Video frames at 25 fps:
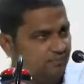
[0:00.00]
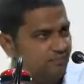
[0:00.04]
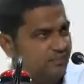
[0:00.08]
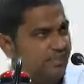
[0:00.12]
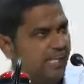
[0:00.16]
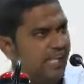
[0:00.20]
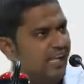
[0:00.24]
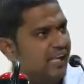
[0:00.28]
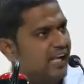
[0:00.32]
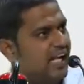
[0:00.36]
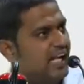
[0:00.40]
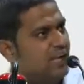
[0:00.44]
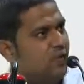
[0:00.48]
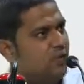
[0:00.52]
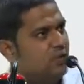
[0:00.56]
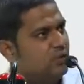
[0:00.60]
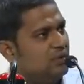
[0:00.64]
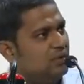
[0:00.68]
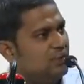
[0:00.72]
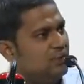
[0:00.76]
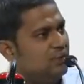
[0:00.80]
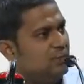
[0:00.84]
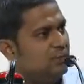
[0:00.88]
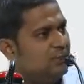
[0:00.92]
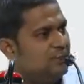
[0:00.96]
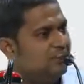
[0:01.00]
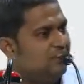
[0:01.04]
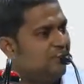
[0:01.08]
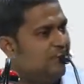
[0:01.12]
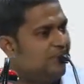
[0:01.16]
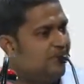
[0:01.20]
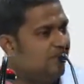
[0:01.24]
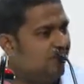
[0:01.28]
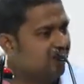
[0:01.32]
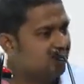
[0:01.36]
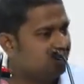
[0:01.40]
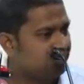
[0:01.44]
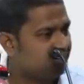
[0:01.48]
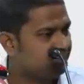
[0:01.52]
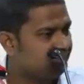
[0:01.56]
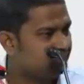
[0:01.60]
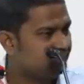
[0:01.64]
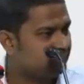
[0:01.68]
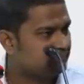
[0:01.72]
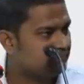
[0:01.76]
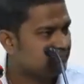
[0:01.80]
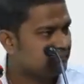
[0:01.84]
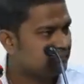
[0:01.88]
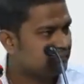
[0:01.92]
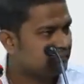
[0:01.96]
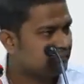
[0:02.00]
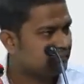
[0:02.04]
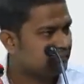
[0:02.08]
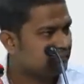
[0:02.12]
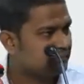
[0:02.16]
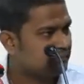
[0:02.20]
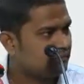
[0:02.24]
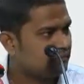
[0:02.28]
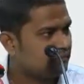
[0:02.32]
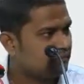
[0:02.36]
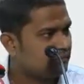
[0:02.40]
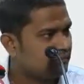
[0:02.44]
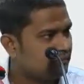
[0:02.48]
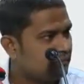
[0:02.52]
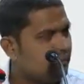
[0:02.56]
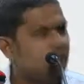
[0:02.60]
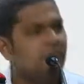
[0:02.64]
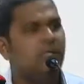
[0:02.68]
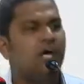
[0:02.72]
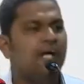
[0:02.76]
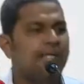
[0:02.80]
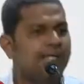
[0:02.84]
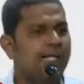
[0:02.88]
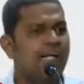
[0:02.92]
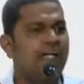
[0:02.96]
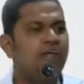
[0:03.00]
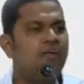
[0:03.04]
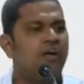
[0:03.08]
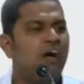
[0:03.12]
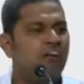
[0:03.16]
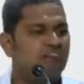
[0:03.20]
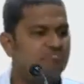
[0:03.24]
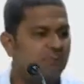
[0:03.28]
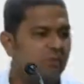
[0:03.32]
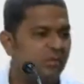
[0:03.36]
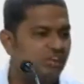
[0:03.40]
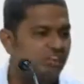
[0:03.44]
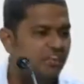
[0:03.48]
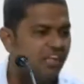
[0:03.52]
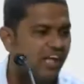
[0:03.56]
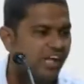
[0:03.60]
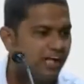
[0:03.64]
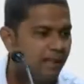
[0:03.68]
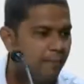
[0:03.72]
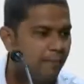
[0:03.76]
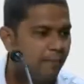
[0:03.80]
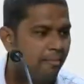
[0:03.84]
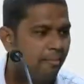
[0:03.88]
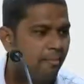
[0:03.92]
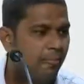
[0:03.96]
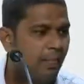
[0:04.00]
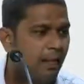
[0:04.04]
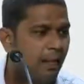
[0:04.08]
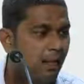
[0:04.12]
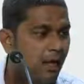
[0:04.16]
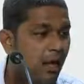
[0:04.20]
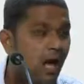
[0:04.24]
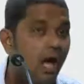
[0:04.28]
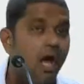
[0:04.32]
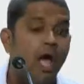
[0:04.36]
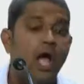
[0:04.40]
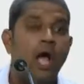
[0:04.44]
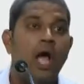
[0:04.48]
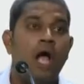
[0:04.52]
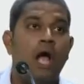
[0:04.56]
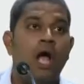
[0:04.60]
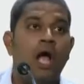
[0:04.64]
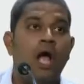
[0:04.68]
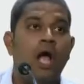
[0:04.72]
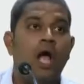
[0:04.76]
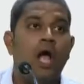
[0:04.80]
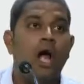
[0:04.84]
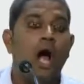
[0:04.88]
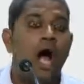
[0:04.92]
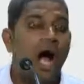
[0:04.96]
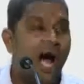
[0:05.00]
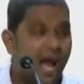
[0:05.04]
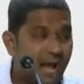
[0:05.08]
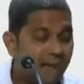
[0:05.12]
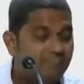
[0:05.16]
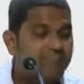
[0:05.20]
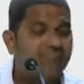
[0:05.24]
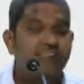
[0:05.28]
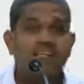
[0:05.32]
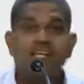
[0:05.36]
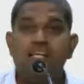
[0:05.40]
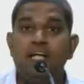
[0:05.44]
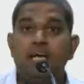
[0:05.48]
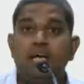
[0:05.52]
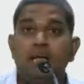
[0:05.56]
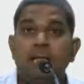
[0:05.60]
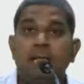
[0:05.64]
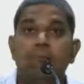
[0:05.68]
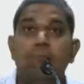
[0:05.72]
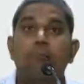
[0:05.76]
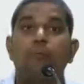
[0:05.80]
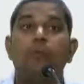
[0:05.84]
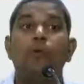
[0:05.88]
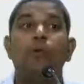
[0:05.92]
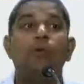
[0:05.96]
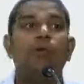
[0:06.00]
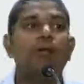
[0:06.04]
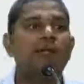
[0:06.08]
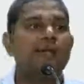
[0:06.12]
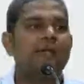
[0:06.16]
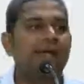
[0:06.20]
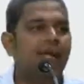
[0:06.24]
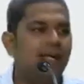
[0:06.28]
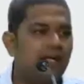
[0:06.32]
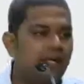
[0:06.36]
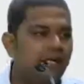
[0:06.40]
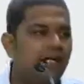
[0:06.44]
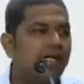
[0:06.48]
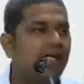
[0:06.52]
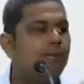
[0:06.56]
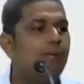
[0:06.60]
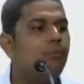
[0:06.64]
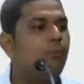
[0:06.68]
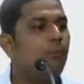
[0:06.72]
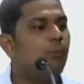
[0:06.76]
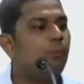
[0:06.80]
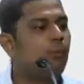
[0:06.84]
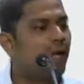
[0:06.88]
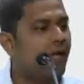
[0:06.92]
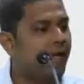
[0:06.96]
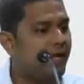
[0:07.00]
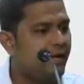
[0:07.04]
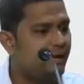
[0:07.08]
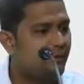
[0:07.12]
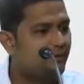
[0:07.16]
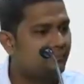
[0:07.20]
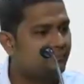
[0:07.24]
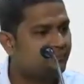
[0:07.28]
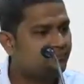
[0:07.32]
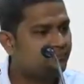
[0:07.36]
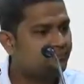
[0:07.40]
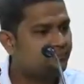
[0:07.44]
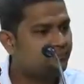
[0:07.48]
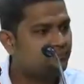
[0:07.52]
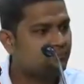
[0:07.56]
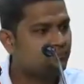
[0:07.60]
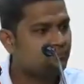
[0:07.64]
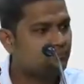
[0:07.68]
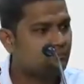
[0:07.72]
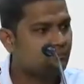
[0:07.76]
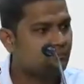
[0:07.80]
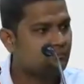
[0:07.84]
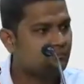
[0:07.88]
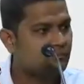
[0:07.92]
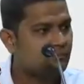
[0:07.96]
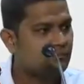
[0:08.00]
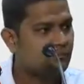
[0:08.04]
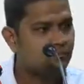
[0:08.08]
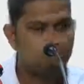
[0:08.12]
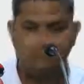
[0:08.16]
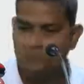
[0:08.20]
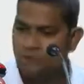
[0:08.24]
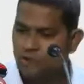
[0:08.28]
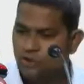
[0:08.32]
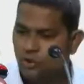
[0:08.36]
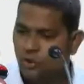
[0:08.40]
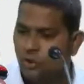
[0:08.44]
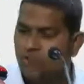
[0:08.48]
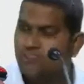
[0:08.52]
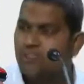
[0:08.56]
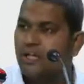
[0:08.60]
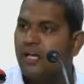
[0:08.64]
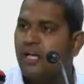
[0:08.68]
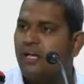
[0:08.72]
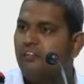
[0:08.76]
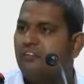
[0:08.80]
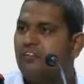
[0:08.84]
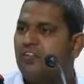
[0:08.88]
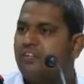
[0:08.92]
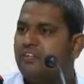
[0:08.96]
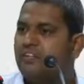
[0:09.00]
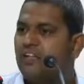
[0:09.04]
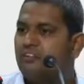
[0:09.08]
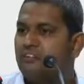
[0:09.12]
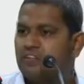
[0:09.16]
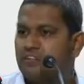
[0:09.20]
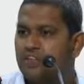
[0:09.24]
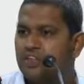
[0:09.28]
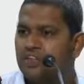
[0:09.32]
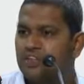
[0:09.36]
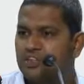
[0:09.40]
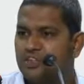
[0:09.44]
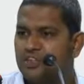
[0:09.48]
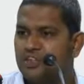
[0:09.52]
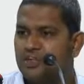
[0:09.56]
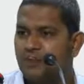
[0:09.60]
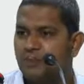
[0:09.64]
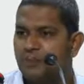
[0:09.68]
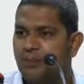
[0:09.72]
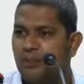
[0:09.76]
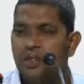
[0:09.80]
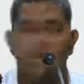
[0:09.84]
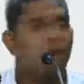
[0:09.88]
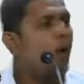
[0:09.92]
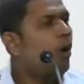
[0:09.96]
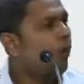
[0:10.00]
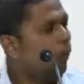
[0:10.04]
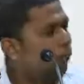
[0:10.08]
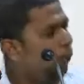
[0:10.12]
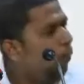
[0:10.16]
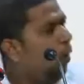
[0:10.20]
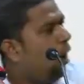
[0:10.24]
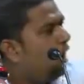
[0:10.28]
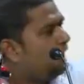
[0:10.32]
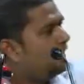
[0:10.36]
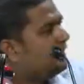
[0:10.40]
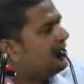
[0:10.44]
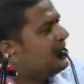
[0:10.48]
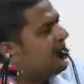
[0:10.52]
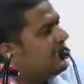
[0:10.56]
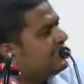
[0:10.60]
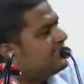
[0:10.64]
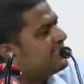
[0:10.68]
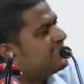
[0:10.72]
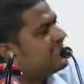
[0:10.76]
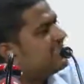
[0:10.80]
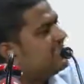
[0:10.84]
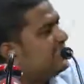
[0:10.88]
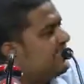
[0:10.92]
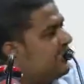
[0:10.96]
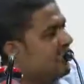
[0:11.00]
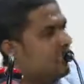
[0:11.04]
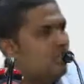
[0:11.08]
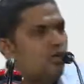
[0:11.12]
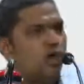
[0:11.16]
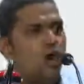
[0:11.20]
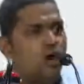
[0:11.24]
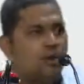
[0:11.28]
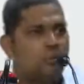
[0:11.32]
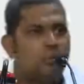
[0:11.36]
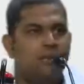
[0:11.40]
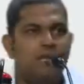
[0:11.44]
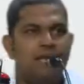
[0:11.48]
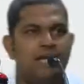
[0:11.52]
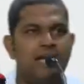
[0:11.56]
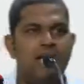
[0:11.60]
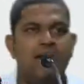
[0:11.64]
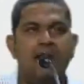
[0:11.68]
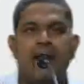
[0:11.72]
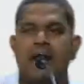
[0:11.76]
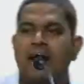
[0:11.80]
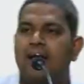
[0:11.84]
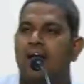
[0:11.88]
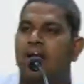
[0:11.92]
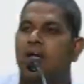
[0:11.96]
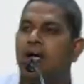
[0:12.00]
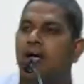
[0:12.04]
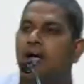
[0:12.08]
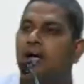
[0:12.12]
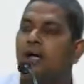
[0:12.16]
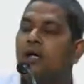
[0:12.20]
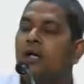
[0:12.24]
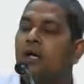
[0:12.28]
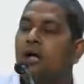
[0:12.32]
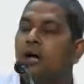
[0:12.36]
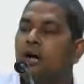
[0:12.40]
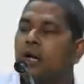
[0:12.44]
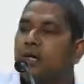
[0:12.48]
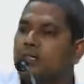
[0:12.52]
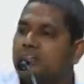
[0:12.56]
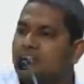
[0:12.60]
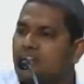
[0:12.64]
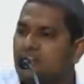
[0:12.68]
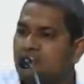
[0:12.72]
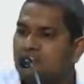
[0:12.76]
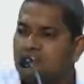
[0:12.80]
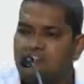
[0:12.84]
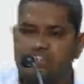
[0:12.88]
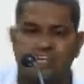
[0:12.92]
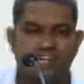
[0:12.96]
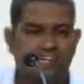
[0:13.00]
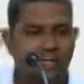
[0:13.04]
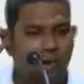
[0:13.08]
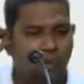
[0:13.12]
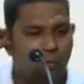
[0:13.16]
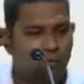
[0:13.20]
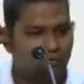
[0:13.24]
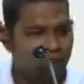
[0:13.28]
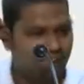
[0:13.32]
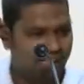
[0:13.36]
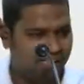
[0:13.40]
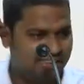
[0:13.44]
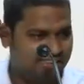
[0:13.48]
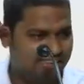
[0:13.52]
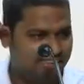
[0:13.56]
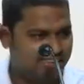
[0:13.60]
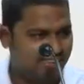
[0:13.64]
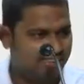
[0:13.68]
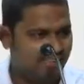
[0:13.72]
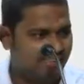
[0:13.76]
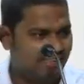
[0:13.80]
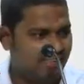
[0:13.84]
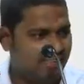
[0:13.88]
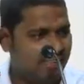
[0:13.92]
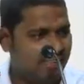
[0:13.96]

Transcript: they'll tell you this much waiting. And then you have to decide. I have seen an improved technique in Mumbai of the railway reservation system. What is seen normally at a reservation counter is,